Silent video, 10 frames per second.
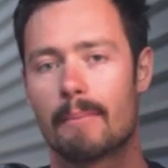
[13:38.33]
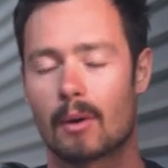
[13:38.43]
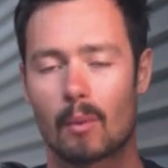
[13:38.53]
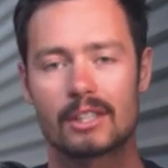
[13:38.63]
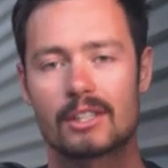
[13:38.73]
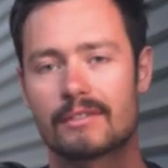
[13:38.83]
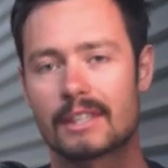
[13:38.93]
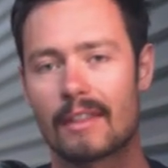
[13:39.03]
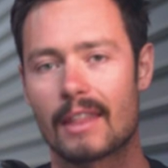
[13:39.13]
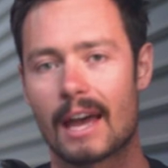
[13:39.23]
But once you've
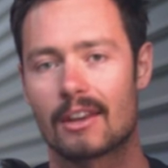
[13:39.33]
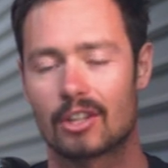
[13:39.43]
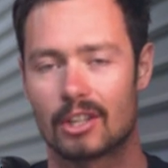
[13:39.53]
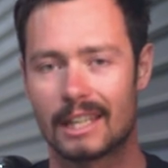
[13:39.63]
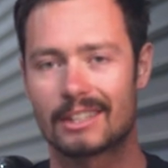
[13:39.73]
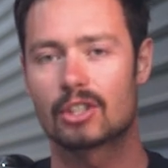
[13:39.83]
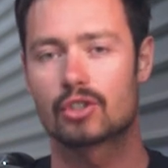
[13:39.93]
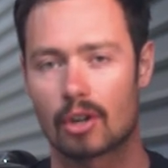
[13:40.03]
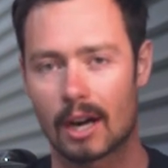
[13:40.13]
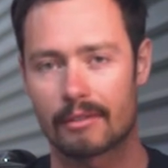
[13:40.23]
done that, you need to
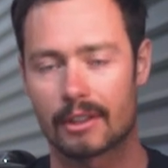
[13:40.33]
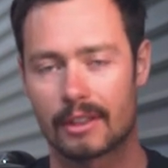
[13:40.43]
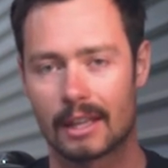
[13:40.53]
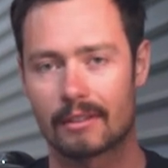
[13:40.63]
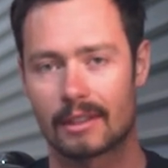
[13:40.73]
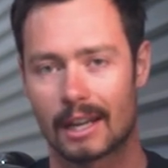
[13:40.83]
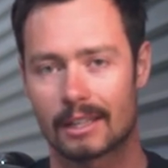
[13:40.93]
drive the thing the